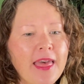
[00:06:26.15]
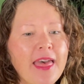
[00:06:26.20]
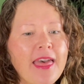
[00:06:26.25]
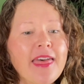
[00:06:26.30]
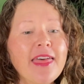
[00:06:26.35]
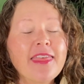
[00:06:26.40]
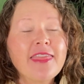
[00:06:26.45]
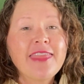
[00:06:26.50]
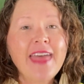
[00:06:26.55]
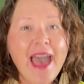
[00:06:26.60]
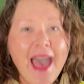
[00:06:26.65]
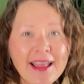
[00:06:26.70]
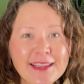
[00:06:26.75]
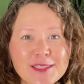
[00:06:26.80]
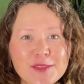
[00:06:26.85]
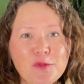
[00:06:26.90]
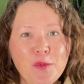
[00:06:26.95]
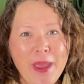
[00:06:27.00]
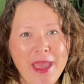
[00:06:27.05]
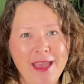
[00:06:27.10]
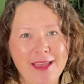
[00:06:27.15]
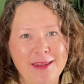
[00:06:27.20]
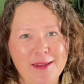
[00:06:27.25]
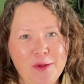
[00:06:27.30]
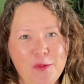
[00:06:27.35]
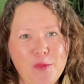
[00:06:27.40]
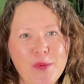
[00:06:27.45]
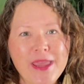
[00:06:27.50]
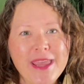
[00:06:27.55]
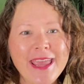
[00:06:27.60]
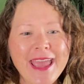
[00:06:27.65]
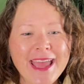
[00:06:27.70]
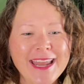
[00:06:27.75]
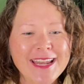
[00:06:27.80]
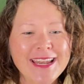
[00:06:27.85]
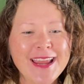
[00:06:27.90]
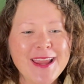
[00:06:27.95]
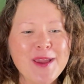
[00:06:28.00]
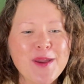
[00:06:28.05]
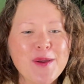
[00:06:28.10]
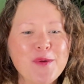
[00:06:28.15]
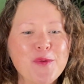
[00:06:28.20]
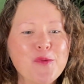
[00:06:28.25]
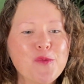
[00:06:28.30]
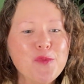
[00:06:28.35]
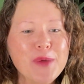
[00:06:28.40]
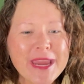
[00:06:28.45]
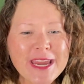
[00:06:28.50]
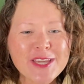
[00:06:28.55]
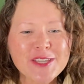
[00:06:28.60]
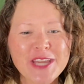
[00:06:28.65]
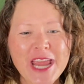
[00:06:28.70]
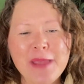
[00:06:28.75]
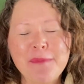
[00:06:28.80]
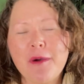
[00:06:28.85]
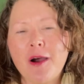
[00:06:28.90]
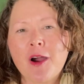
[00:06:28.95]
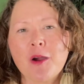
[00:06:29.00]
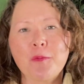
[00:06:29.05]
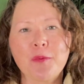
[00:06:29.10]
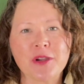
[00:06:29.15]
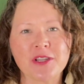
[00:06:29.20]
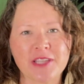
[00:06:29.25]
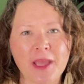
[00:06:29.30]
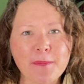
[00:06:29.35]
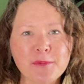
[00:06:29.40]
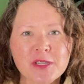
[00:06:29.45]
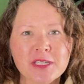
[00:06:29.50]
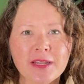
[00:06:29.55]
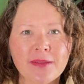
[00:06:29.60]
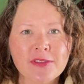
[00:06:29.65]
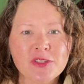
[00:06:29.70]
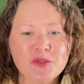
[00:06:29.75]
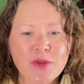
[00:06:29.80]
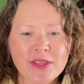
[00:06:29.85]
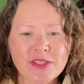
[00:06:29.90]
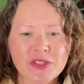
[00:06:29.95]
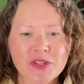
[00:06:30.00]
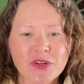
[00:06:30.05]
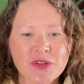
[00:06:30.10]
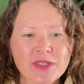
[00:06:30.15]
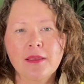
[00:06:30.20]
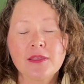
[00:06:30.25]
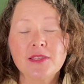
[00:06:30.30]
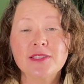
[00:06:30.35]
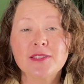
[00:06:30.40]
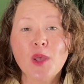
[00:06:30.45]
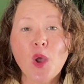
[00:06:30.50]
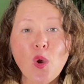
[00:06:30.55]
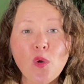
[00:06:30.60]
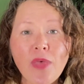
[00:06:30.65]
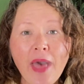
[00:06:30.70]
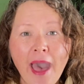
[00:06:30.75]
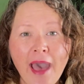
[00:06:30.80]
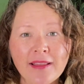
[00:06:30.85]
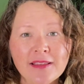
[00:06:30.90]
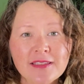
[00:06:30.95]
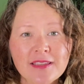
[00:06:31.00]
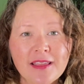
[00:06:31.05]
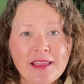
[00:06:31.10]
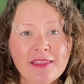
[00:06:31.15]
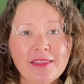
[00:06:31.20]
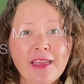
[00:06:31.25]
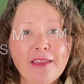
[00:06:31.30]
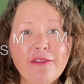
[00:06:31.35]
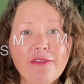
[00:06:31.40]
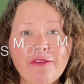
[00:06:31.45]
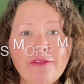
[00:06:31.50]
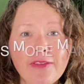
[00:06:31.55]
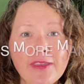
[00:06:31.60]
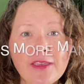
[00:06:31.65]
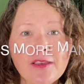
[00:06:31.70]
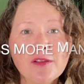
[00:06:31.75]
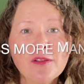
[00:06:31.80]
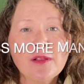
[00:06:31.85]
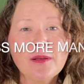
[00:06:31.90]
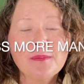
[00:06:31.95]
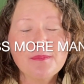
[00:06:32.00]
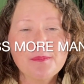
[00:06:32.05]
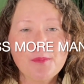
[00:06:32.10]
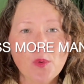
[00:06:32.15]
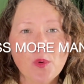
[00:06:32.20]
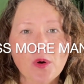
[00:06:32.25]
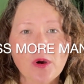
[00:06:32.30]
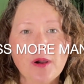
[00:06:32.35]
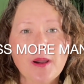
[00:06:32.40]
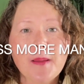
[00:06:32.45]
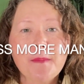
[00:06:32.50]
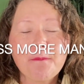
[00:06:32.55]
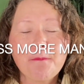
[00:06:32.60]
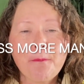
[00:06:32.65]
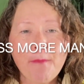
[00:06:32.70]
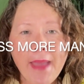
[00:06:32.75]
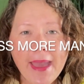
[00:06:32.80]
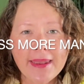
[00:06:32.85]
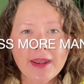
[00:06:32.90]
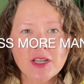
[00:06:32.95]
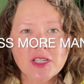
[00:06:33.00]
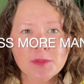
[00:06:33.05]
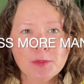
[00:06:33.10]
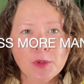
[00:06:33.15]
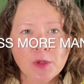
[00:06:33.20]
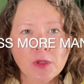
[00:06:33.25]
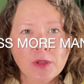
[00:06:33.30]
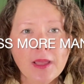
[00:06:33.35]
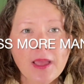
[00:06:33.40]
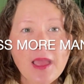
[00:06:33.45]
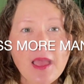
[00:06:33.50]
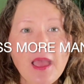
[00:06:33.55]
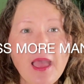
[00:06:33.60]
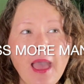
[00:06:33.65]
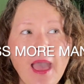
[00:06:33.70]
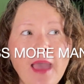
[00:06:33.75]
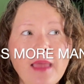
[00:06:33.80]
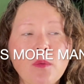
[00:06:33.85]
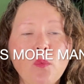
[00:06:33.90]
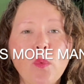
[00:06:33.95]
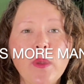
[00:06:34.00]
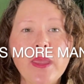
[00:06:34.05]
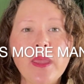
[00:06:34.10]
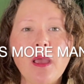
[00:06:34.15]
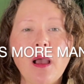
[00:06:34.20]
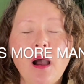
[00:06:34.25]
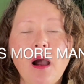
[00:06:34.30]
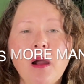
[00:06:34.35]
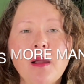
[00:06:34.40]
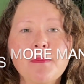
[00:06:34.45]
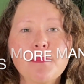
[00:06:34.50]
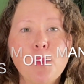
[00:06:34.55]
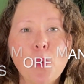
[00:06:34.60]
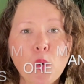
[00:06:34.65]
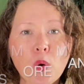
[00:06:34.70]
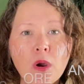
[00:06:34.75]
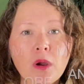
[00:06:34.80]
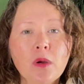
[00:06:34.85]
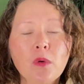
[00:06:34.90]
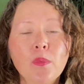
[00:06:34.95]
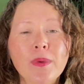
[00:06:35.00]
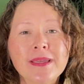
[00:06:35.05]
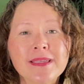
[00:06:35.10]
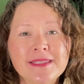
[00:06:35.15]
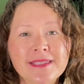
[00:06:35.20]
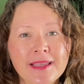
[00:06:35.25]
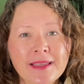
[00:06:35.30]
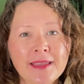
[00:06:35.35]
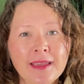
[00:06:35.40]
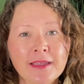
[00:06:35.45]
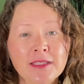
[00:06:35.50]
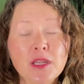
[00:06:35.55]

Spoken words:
that's when we can reshape our perception of stressors so that they feel more manageable and we are more resilient